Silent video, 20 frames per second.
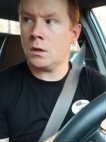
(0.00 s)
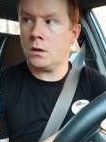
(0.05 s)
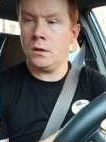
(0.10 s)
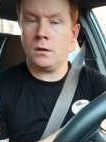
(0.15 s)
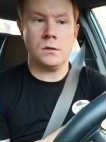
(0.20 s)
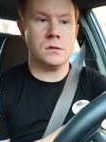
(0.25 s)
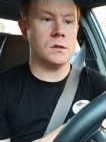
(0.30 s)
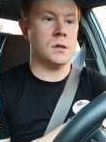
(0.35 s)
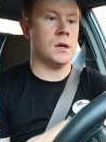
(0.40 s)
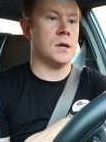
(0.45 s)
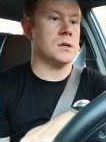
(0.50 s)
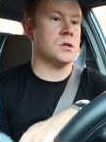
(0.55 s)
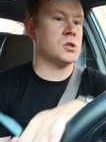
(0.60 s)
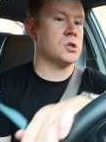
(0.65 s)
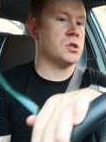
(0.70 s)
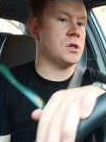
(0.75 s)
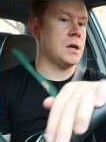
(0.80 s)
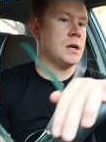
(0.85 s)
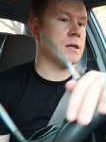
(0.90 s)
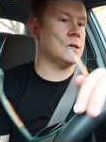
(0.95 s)
Here's a nice
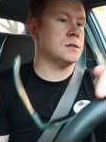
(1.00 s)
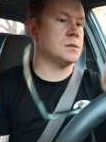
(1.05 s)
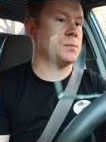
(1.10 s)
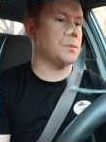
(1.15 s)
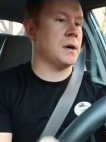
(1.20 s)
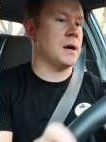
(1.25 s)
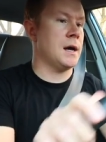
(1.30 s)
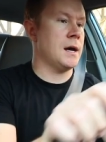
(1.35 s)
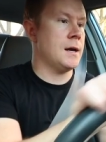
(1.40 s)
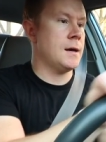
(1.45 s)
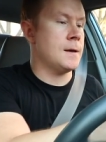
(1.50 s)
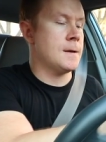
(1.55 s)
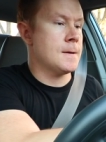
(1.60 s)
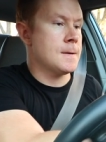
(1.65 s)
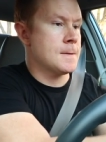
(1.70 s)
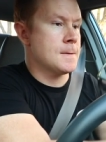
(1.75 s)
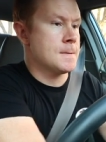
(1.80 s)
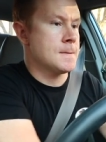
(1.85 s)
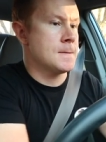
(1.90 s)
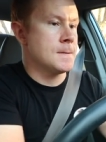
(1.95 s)
shady spot. May I
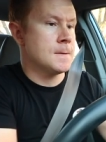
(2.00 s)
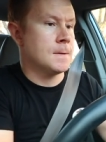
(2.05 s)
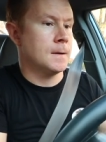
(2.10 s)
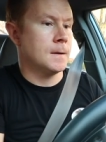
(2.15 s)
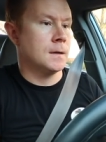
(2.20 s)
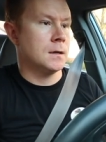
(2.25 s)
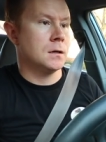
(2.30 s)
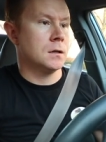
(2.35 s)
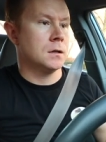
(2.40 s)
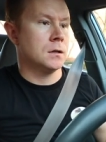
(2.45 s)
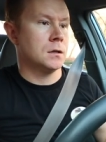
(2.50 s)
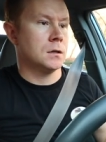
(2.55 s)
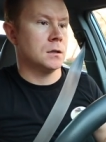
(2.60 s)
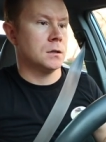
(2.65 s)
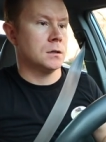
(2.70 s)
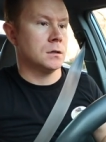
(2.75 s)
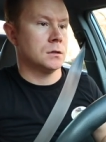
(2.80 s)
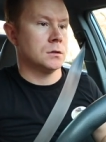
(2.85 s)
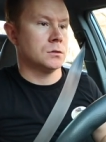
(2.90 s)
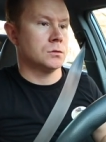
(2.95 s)
have your
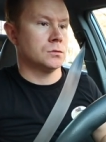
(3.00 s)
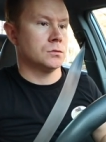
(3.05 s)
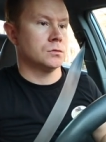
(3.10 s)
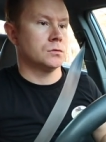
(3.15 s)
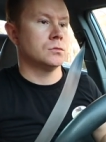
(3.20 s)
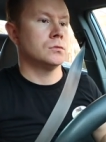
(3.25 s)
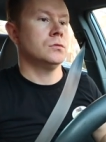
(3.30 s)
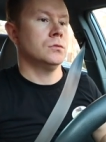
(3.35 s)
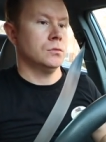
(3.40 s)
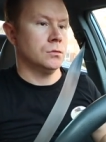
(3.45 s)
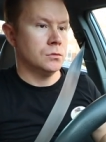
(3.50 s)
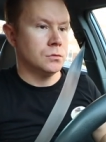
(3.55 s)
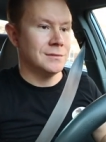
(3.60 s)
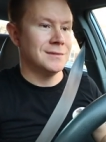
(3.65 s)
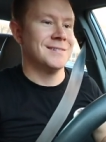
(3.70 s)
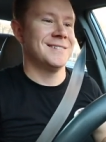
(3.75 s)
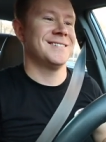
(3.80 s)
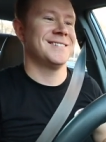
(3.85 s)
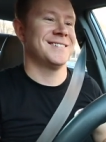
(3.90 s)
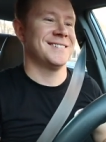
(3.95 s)
attention,
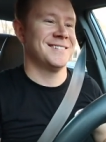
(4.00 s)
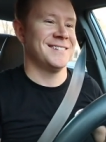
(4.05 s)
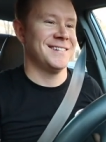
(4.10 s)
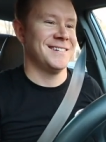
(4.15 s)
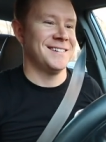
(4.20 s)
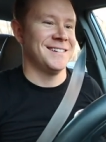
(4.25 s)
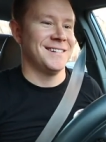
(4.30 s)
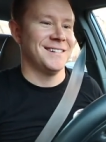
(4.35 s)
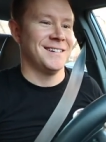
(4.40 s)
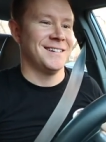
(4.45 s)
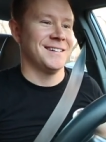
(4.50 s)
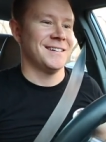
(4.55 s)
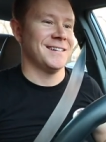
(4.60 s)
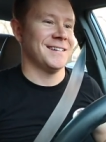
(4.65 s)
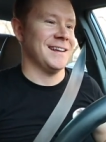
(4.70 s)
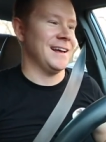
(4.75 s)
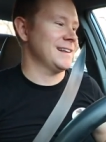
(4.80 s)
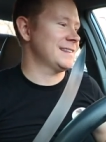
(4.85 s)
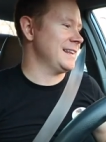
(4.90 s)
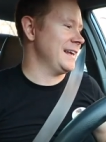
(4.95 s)
please?
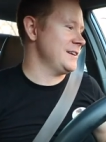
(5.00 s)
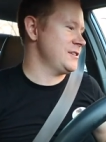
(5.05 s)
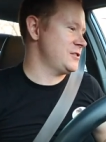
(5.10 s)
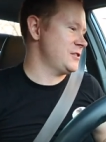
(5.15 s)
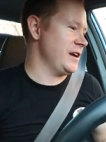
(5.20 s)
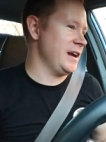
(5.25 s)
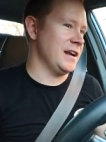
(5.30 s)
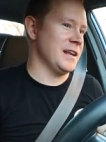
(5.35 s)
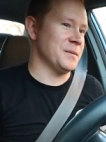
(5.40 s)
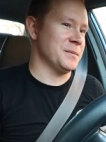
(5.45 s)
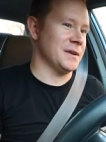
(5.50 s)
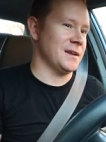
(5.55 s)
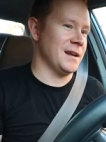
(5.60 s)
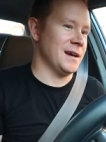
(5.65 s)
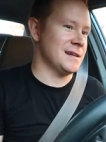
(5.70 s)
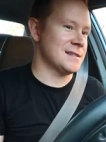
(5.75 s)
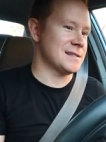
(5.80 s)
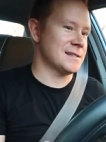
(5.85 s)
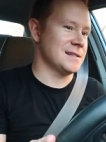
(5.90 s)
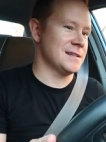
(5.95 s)
Not that shady, but
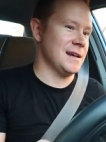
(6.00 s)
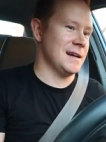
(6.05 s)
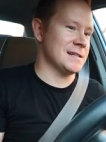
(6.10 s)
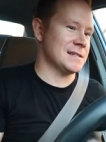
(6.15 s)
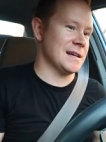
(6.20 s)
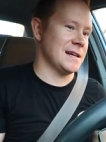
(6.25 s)
nice, nice